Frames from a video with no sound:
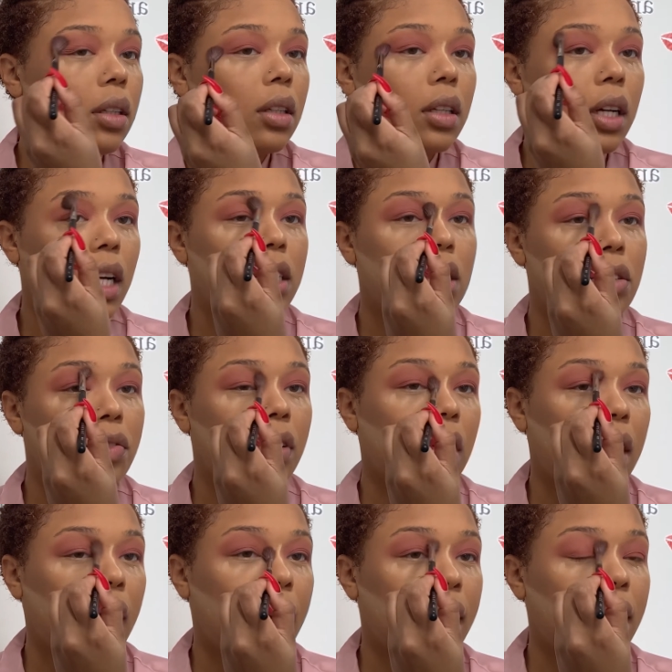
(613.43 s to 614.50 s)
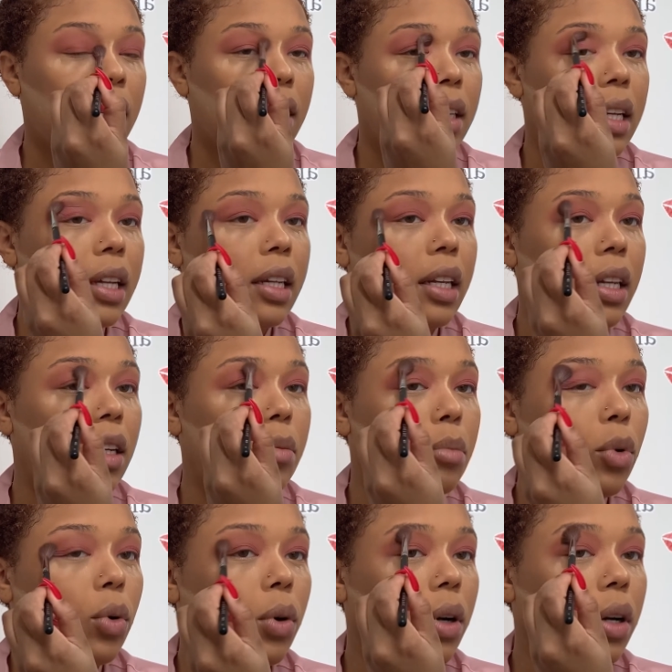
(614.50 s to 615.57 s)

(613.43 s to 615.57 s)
I just feel like it needed more.